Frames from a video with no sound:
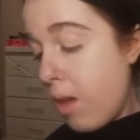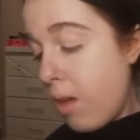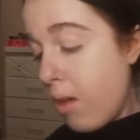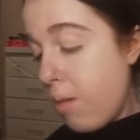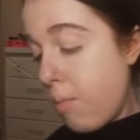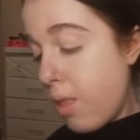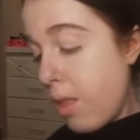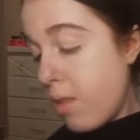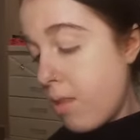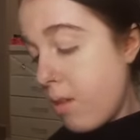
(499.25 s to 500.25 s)

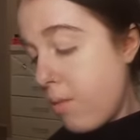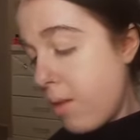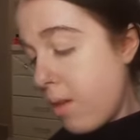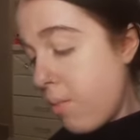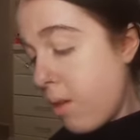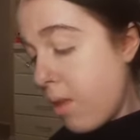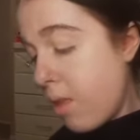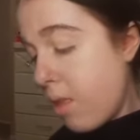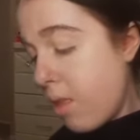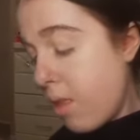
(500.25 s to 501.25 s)
Let's go in
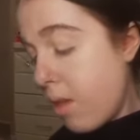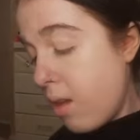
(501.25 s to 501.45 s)
with